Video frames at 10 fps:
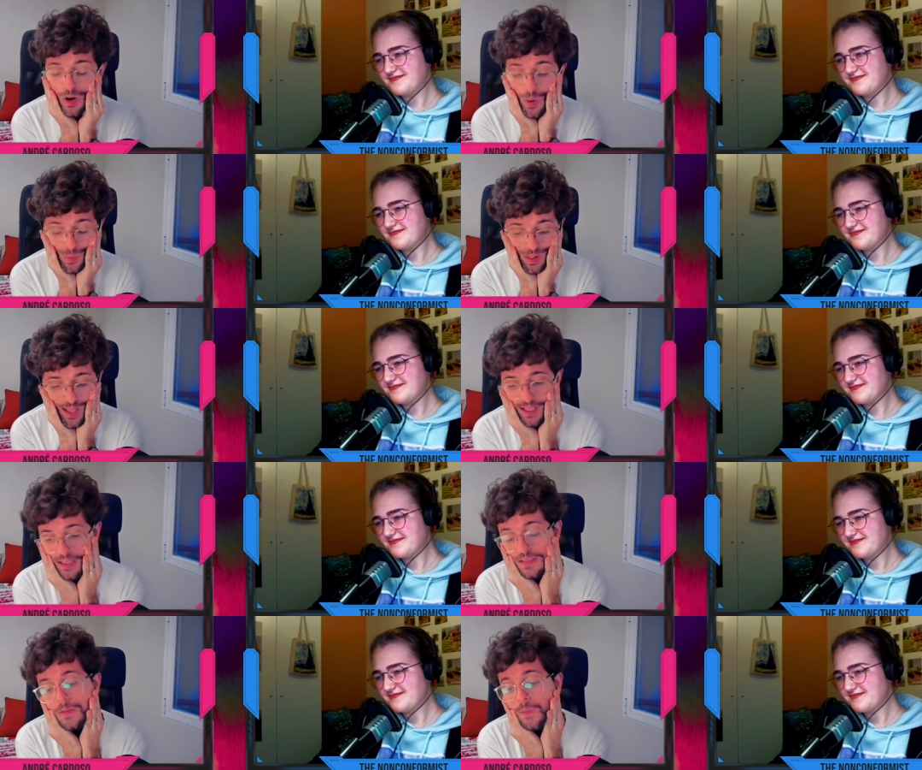Speaker 1: don't know.
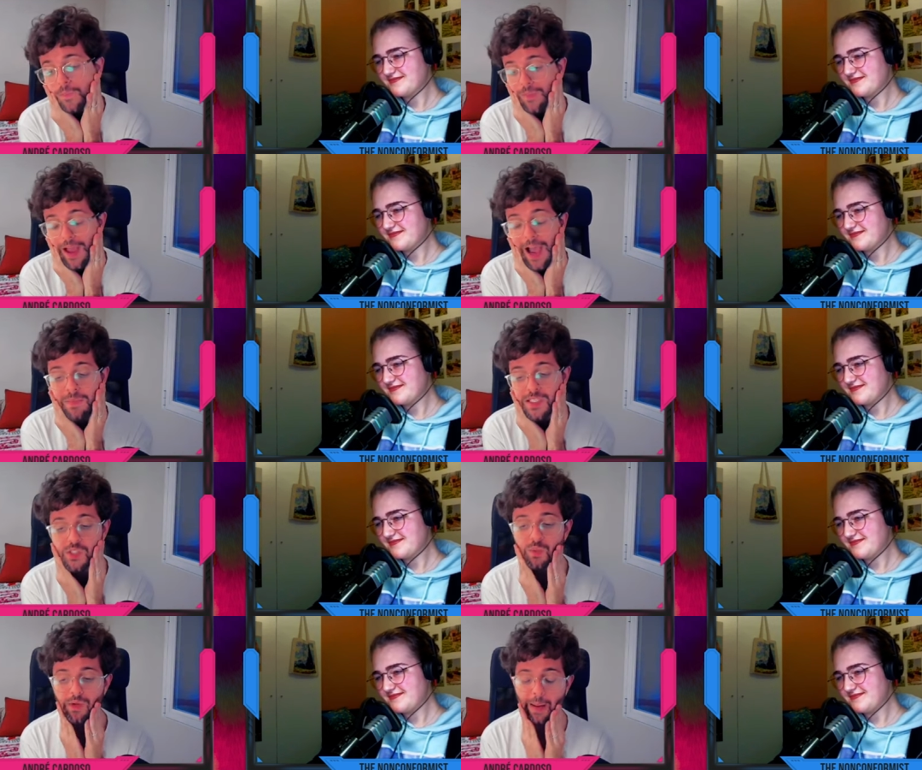Like I'm
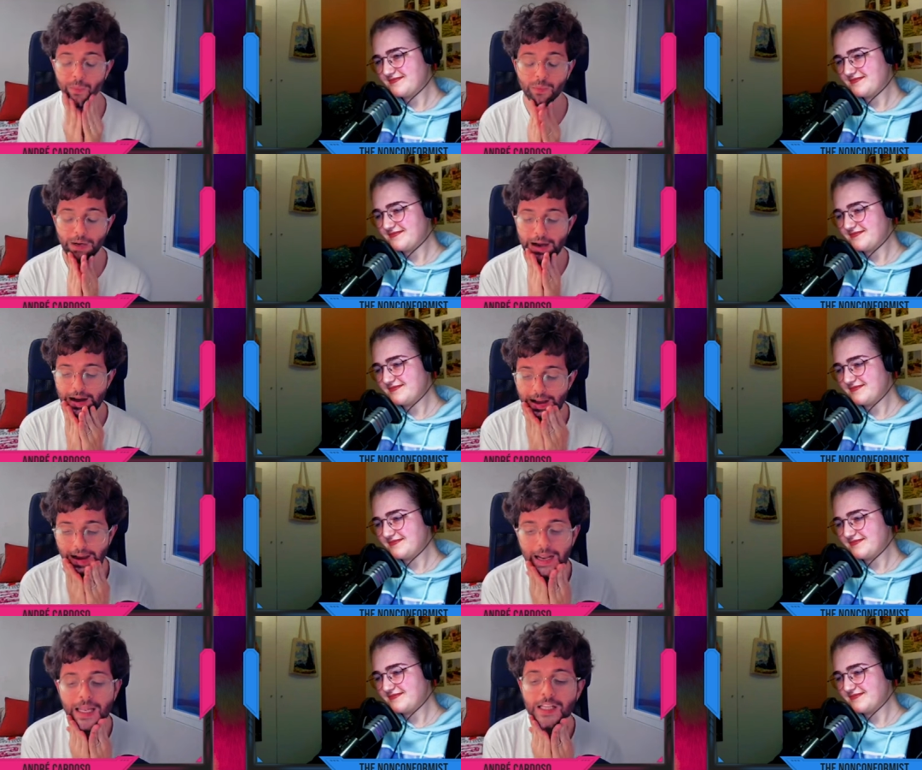just I'm I,
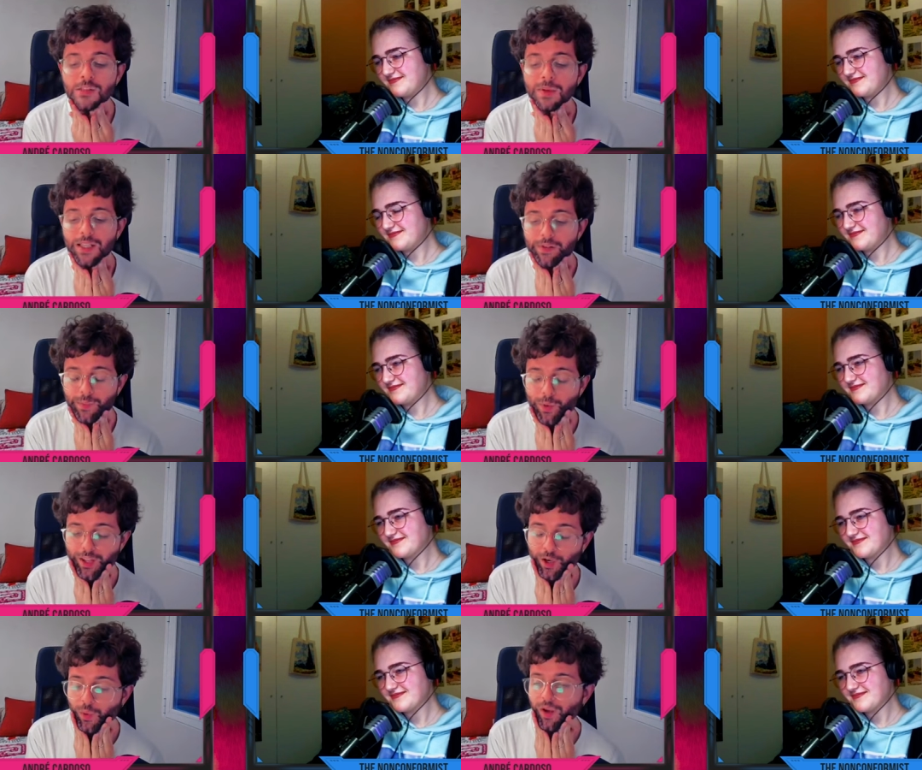I like to believe I'm
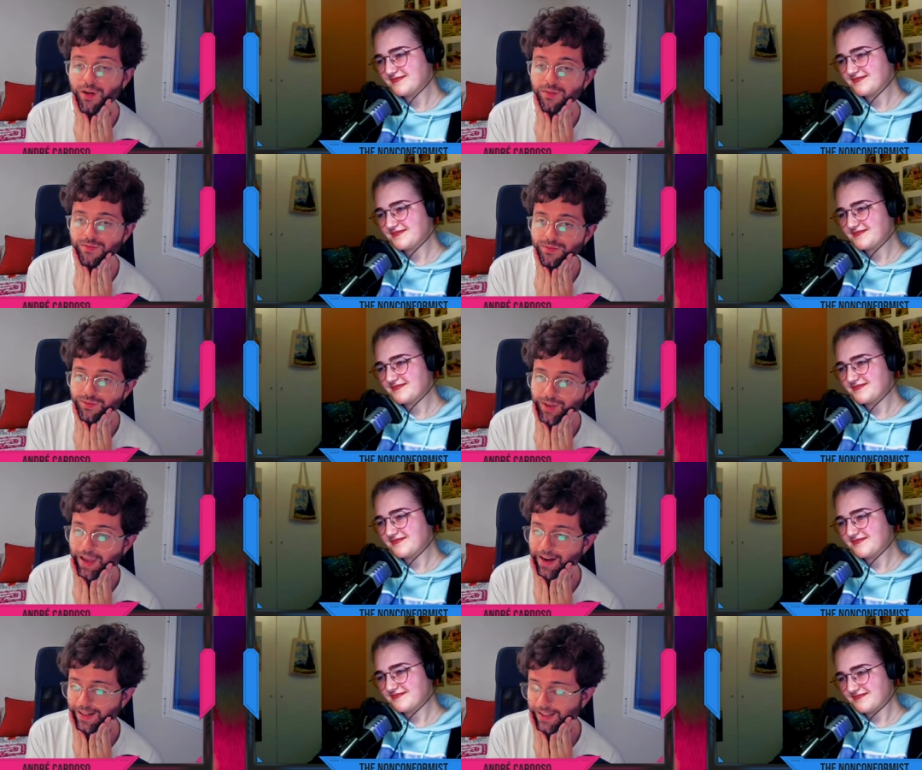really creative,
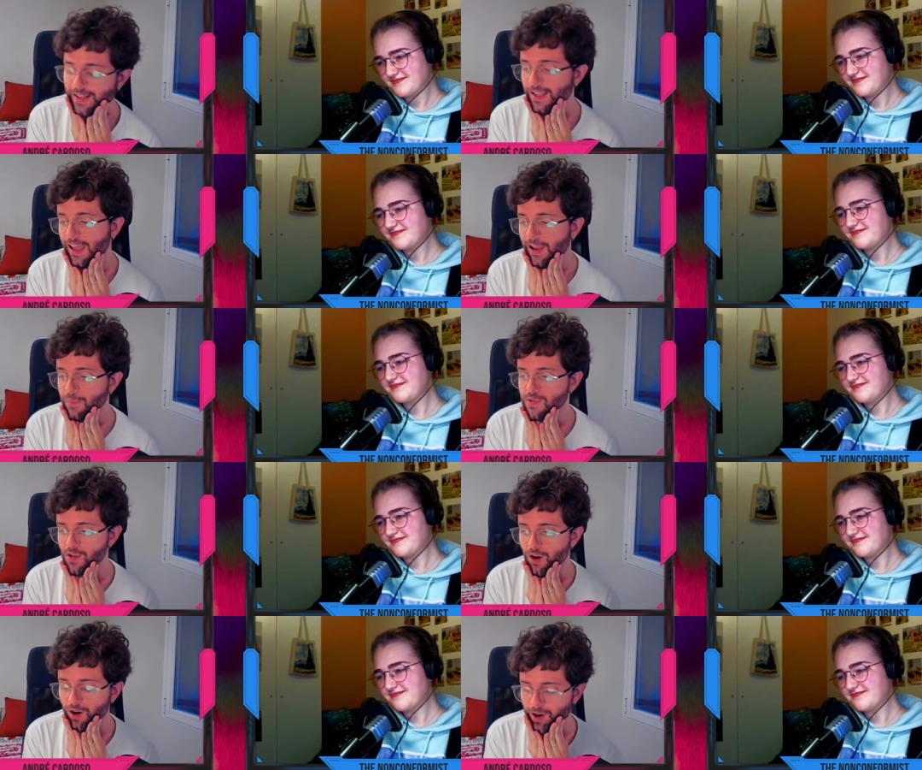and I think games
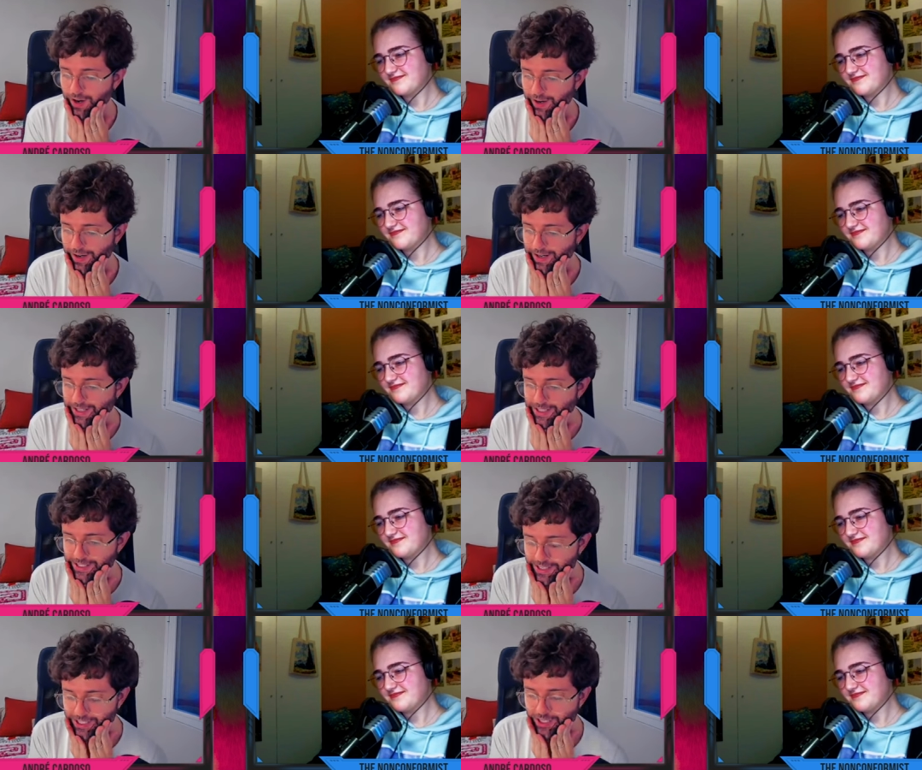are
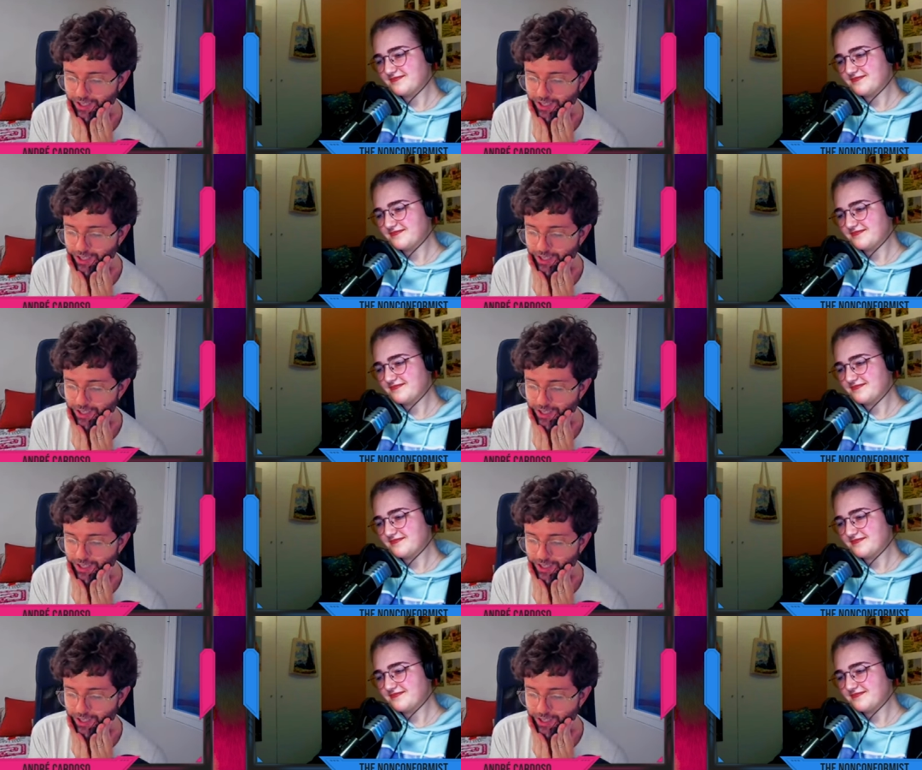such an